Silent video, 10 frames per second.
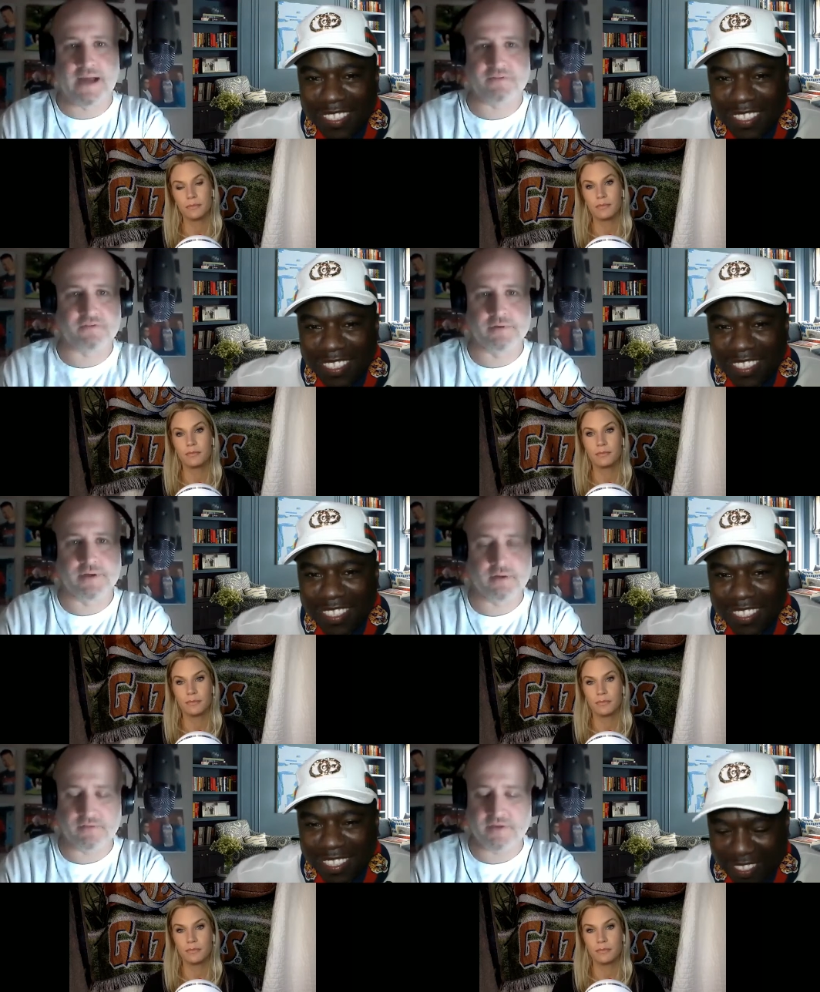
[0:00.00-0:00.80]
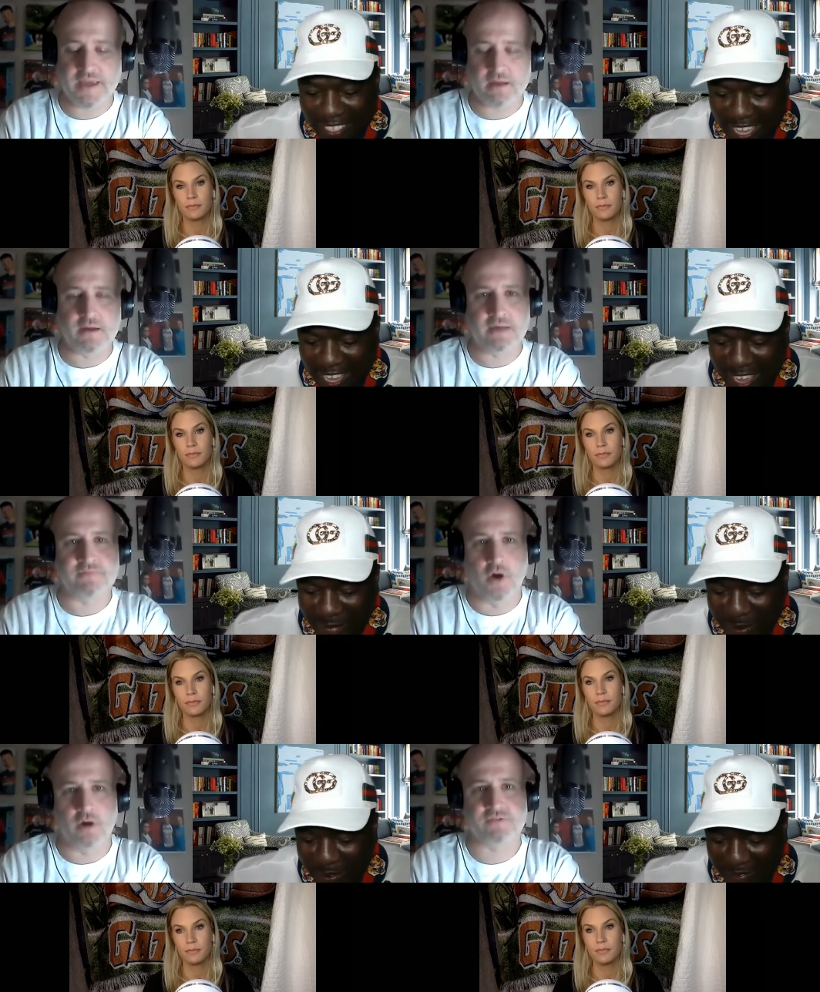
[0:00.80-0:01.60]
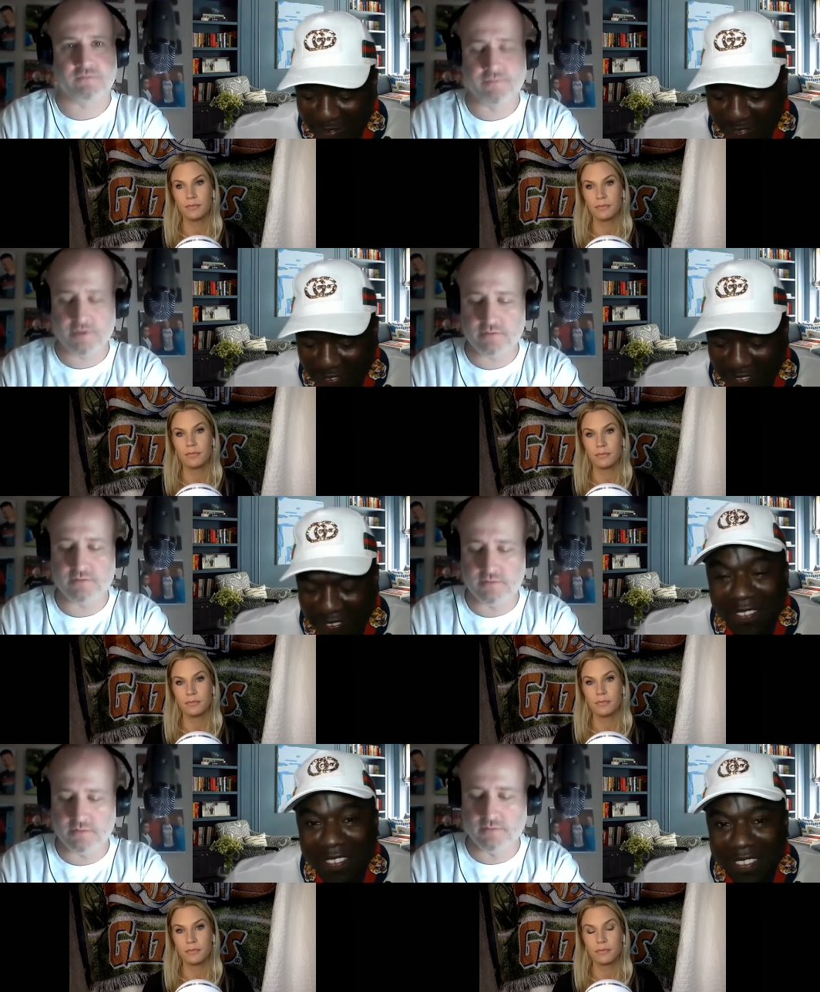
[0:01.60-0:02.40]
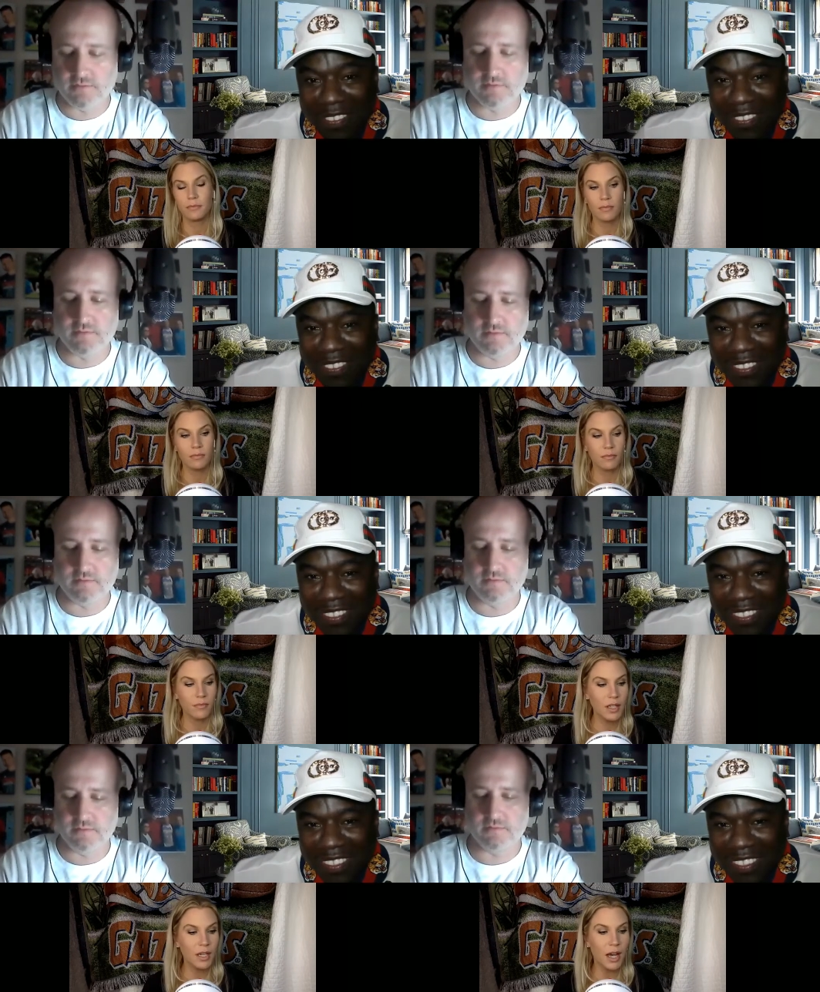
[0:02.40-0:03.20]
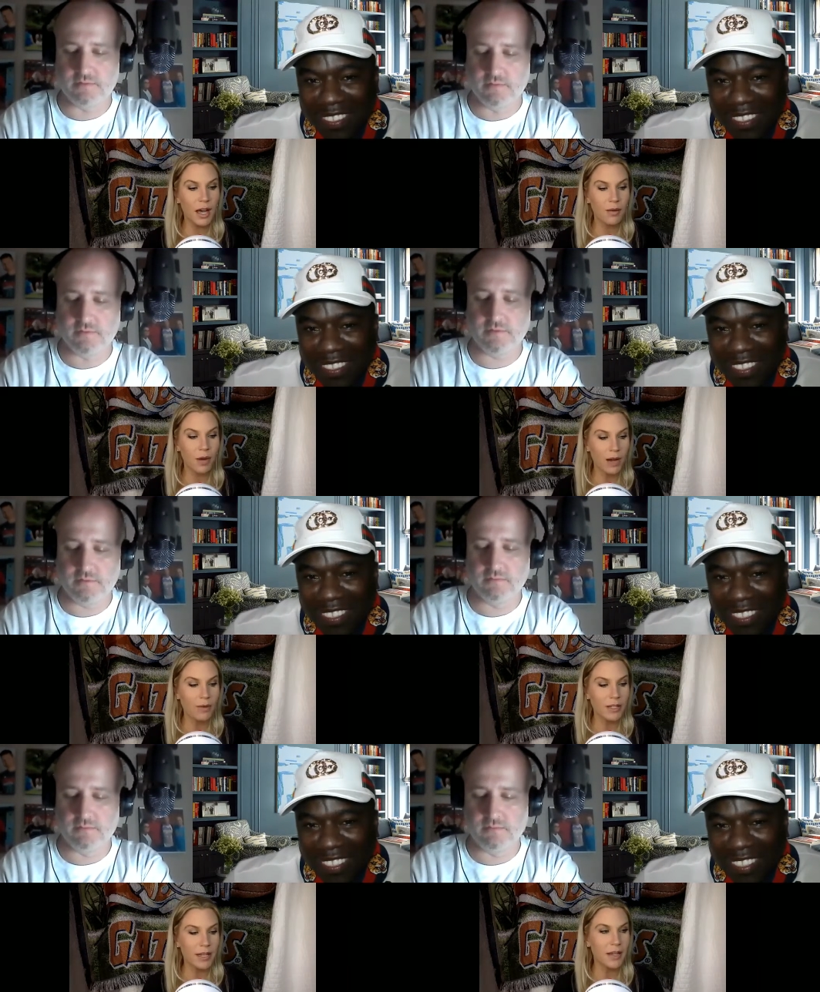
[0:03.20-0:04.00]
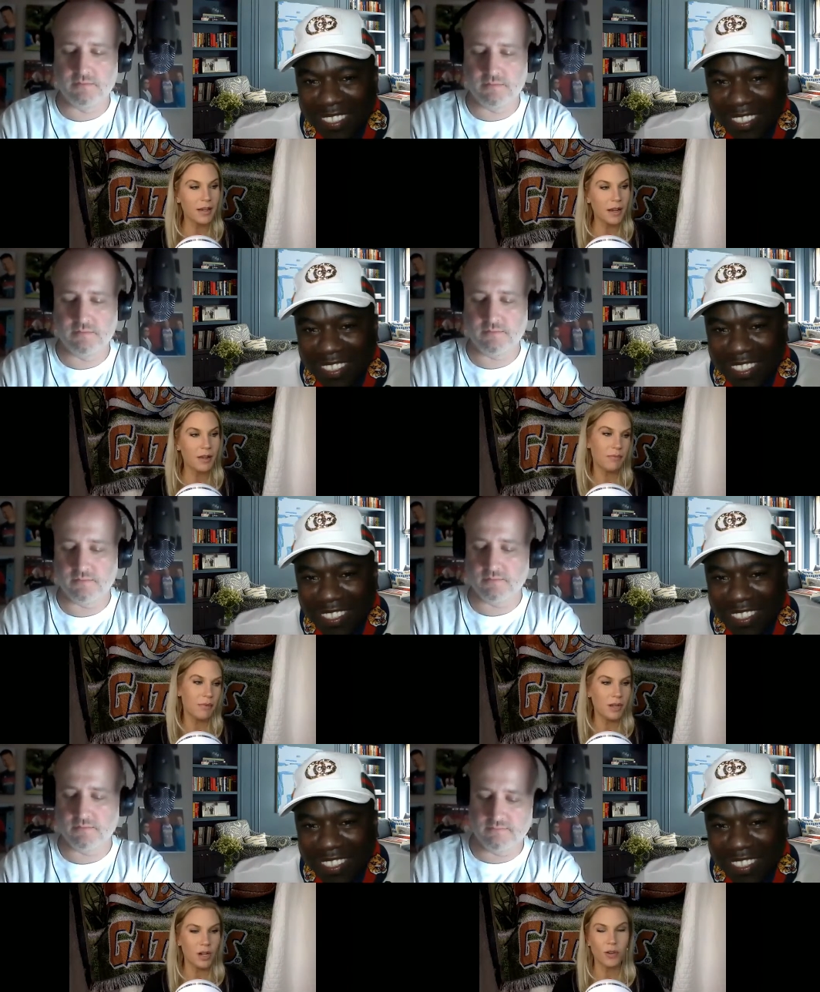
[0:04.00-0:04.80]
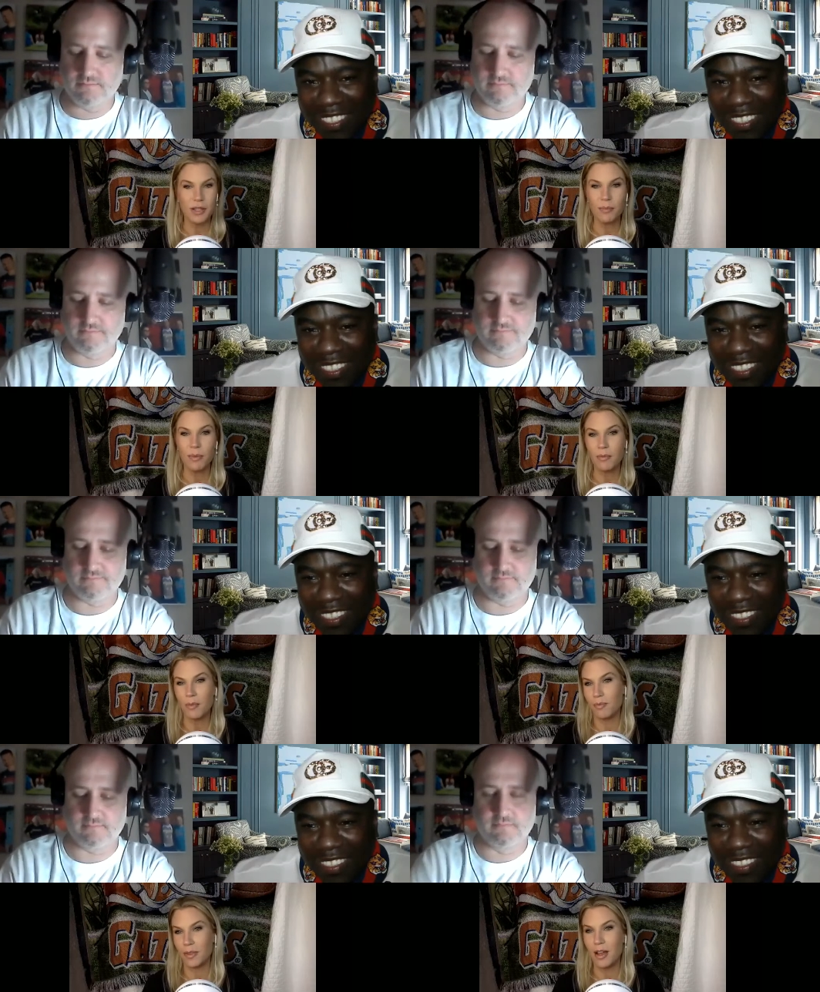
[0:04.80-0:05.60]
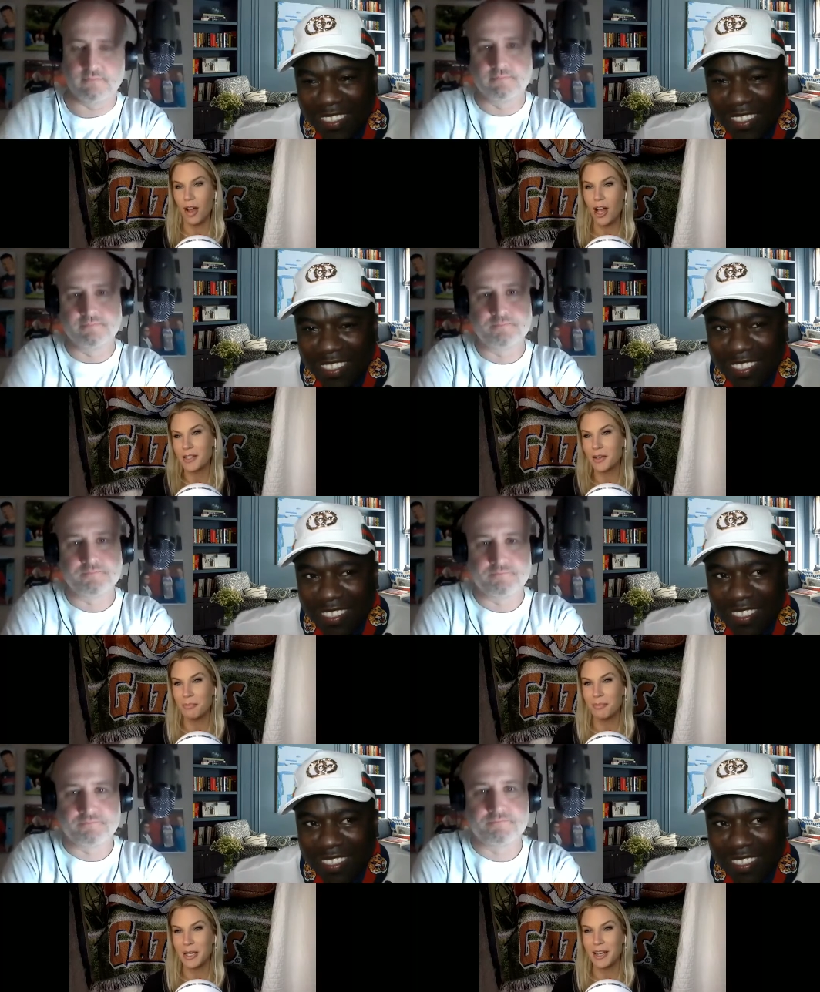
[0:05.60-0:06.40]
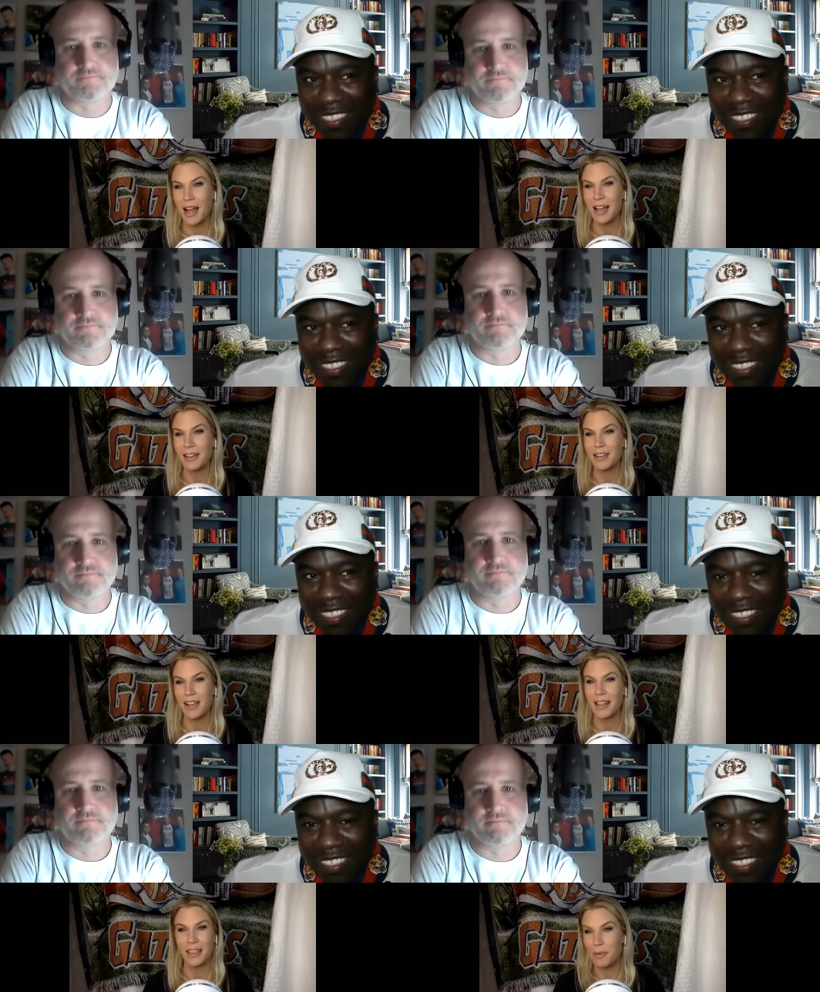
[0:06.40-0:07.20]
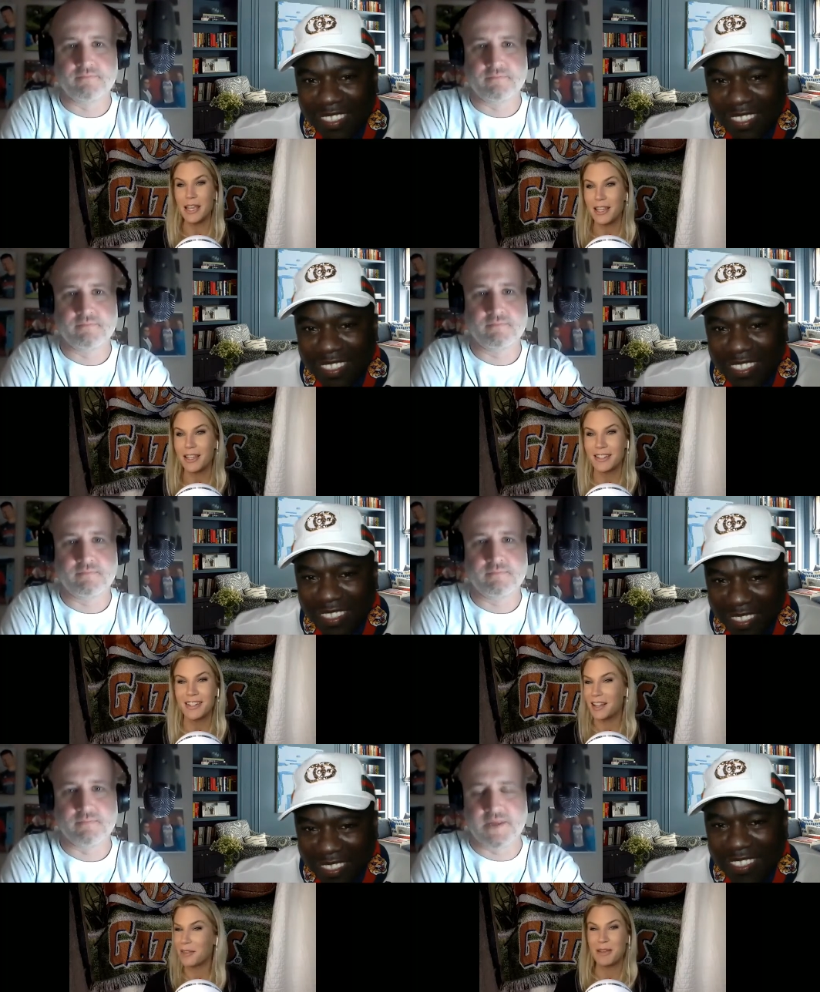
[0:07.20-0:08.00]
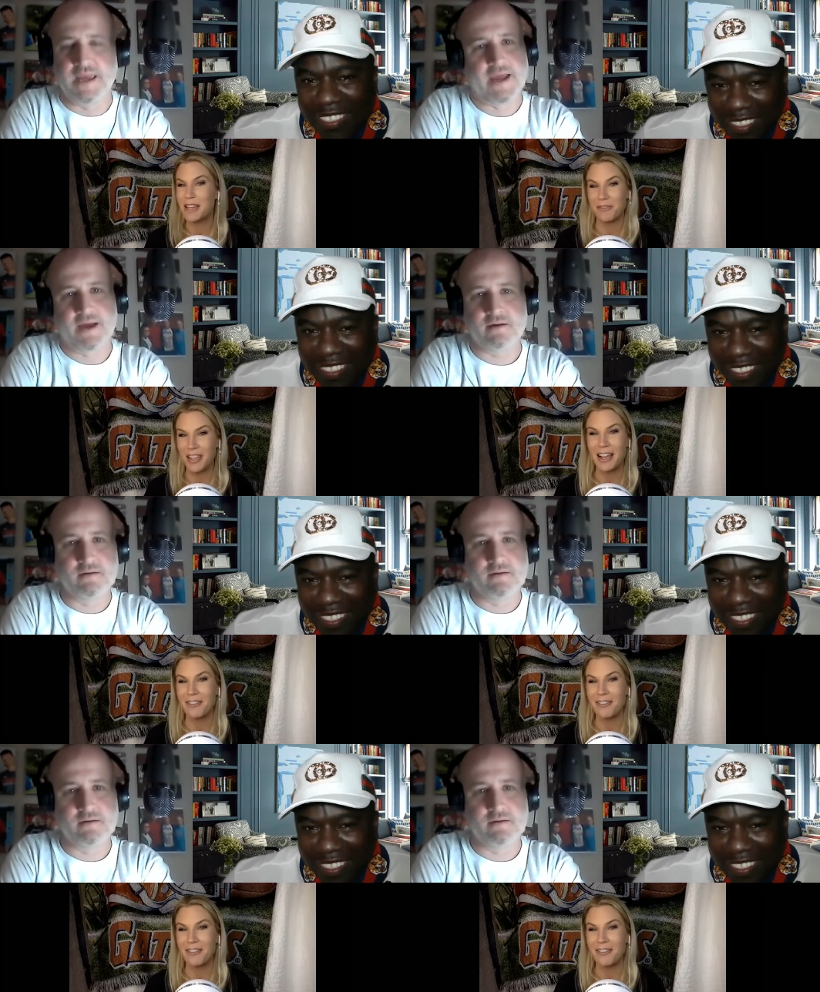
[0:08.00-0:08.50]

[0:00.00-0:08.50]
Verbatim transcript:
Speaker 1: school years. Yeah, Remember? awesome.
Speaker 2: Yeah, I, I, would say, you know, so awesome, but not not the peak, not the peak yeah. of life. I